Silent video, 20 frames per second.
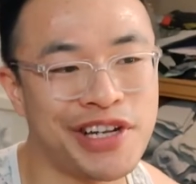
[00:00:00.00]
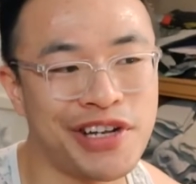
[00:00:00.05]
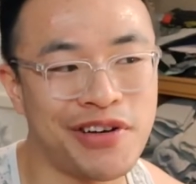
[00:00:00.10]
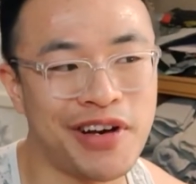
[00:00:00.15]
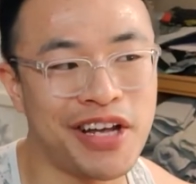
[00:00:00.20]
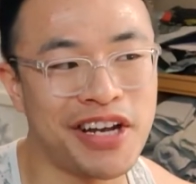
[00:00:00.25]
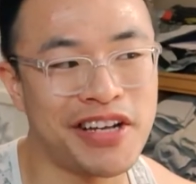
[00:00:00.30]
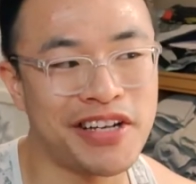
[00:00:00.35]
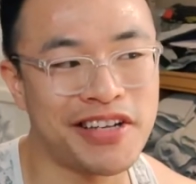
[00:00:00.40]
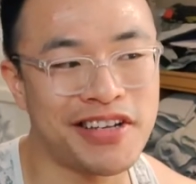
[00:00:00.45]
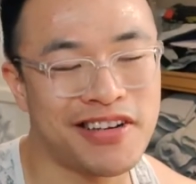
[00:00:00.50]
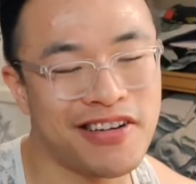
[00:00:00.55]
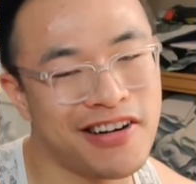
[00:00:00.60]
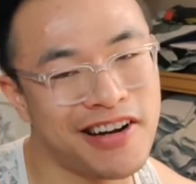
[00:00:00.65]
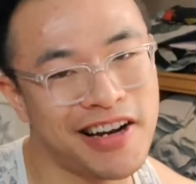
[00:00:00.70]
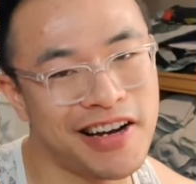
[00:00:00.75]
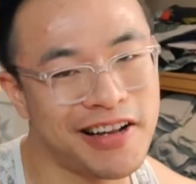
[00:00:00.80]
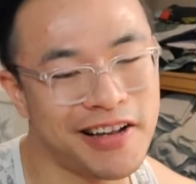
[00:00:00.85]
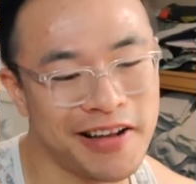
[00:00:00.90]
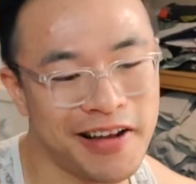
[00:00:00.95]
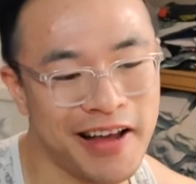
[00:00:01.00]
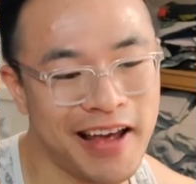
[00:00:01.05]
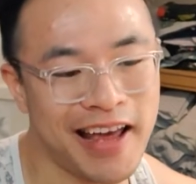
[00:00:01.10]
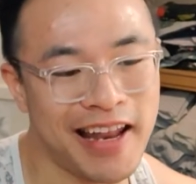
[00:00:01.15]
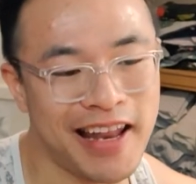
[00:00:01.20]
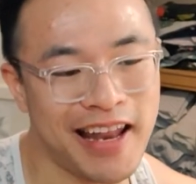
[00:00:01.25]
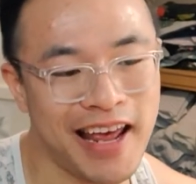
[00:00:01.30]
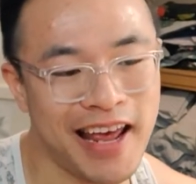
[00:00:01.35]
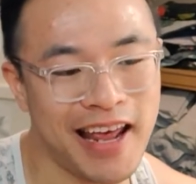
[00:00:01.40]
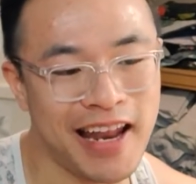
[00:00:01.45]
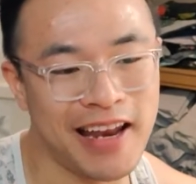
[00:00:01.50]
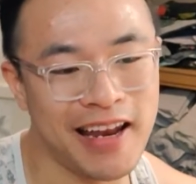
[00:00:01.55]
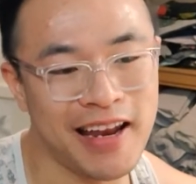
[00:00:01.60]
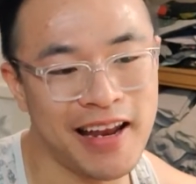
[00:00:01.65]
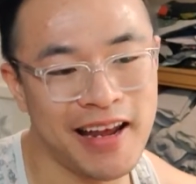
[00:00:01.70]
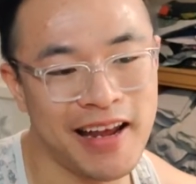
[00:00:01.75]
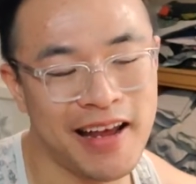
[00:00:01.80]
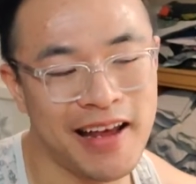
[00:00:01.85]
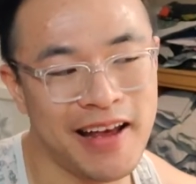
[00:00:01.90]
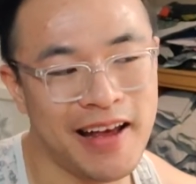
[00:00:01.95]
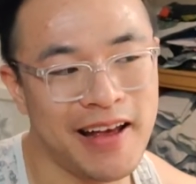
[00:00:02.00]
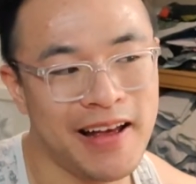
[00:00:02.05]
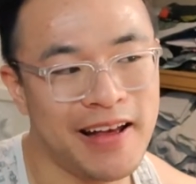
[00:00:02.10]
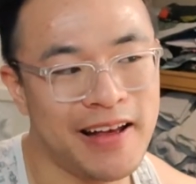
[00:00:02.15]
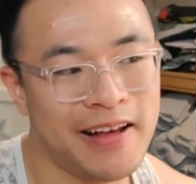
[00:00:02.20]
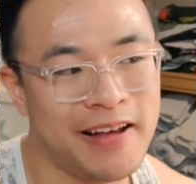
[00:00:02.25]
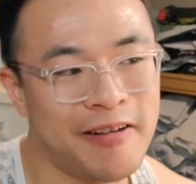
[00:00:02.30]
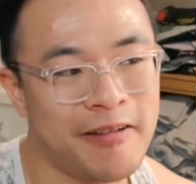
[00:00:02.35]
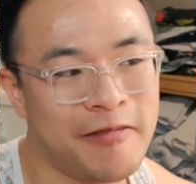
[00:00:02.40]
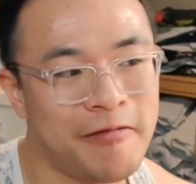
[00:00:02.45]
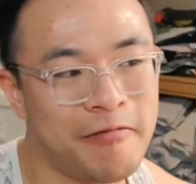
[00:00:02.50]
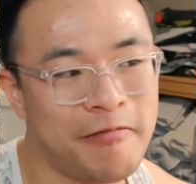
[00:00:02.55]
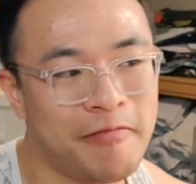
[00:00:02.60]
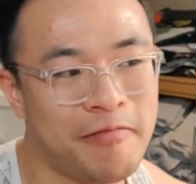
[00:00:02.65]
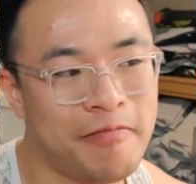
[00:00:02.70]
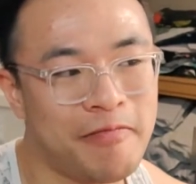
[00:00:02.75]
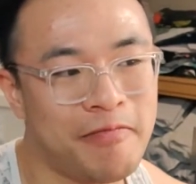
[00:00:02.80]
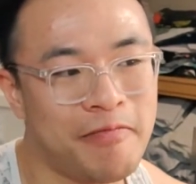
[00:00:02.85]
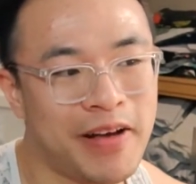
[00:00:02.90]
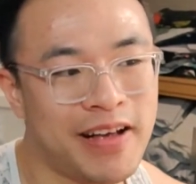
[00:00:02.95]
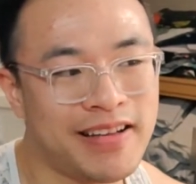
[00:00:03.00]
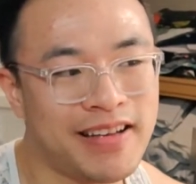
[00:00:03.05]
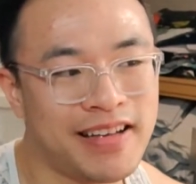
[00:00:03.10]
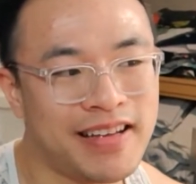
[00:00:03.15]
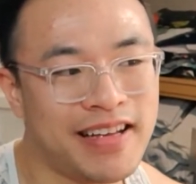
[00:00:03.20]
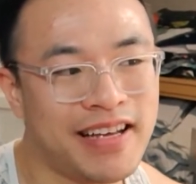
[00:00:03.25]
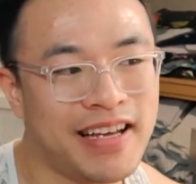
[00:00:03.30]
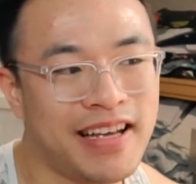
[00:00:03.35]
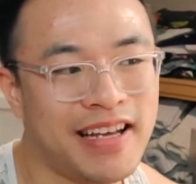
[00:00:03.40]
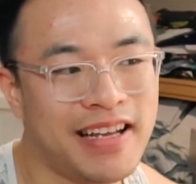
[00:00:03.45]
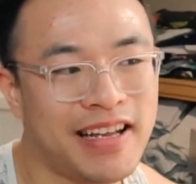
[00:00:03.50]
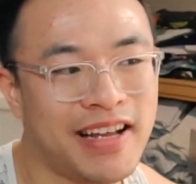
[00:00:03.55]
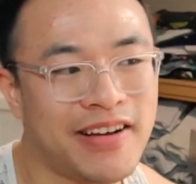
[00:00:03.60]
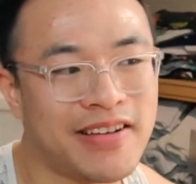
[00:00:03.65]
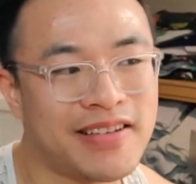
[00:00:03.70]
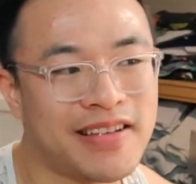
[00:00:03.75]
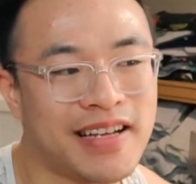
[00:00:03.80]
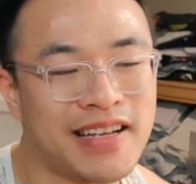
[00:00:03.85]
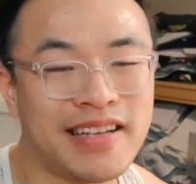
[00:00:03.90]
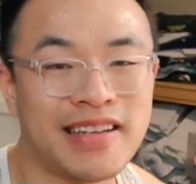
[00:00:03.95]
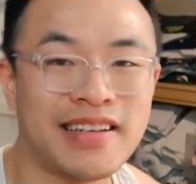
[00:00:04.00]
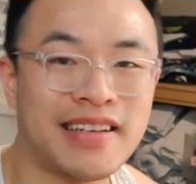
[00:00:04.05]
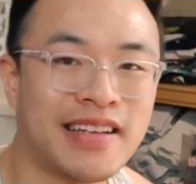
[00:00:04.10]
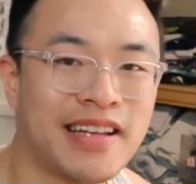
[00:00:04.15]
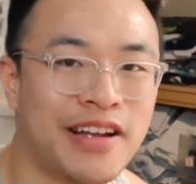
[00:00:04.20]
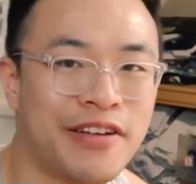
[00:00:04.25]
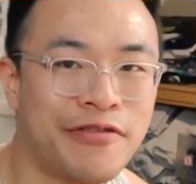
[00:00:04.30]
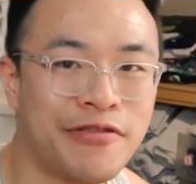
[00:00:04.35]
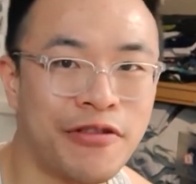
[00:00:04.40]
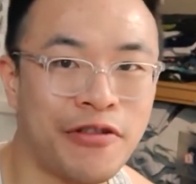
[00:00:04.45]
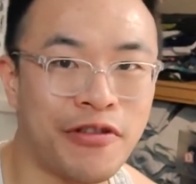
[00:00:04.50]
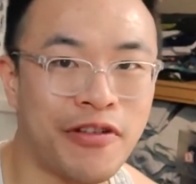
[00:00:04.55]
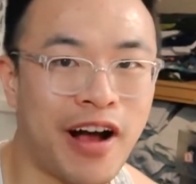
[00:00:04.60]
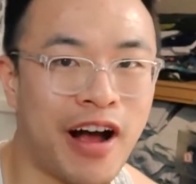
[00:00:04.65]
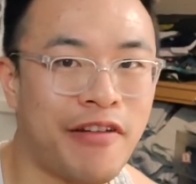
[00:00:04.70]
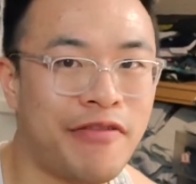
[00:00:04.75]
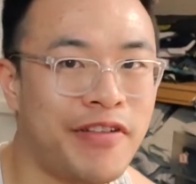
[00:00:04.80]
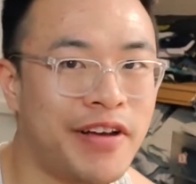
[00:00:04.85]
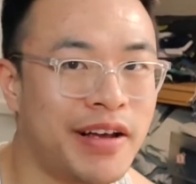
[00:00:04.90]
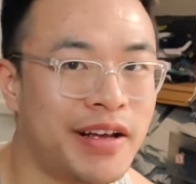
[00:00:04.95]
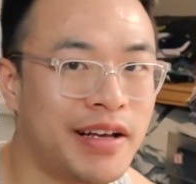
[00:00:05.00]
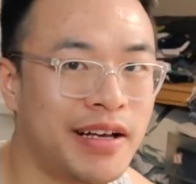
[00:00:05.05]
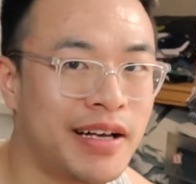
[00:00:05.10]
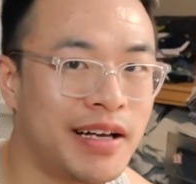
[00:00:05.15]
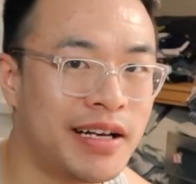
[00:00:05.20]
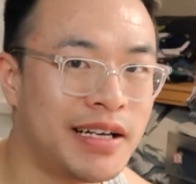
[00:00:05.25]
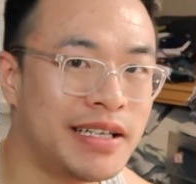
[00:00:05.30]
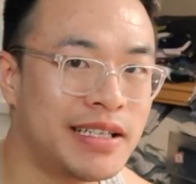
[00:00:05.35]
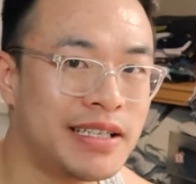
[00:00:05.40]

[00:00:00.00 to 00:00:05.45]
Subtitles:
to really know how to start it. And then basically there's this infographic